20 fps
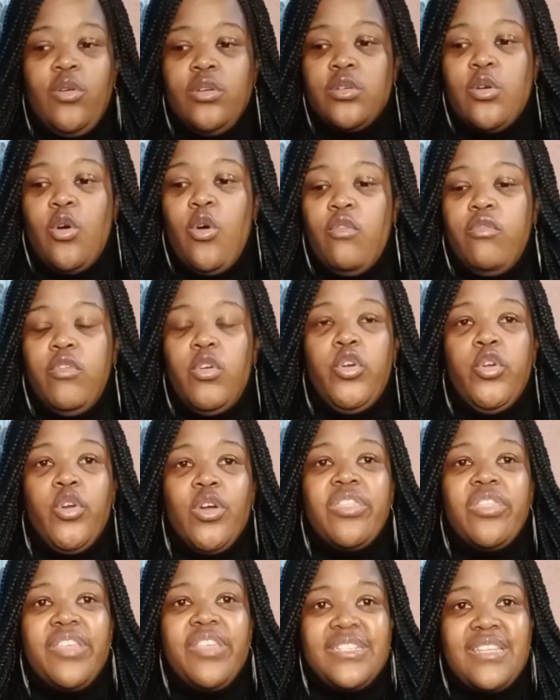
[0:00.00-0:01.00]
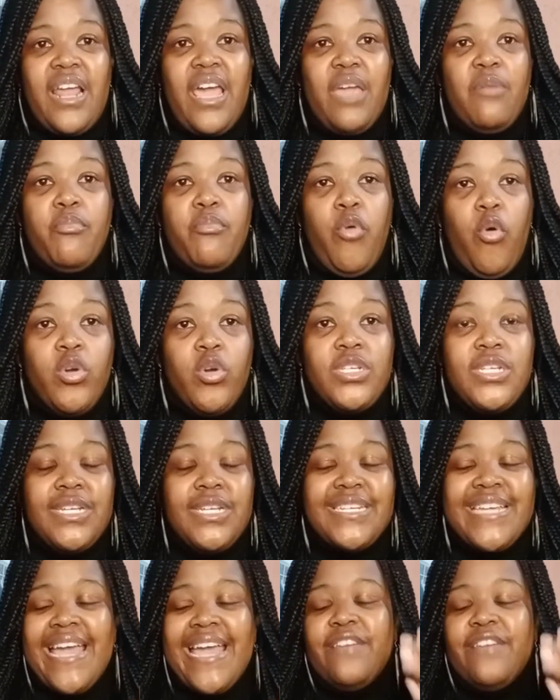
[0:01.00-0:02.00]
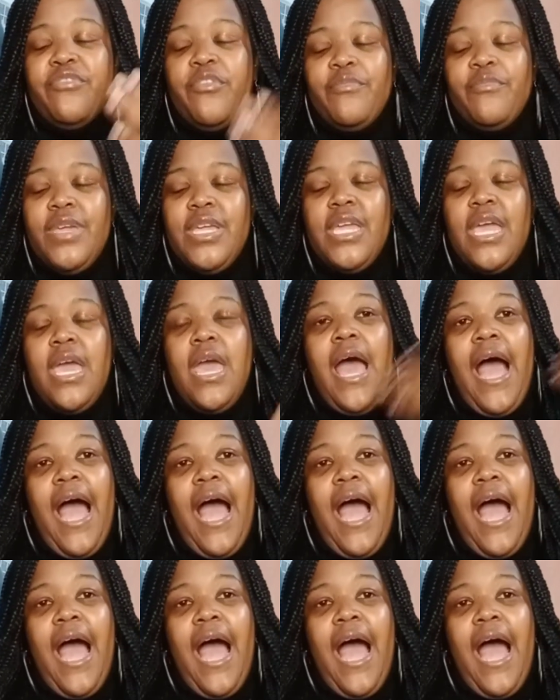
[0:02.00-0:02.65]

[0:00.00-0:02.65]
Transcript: overlook things that are important. And for me,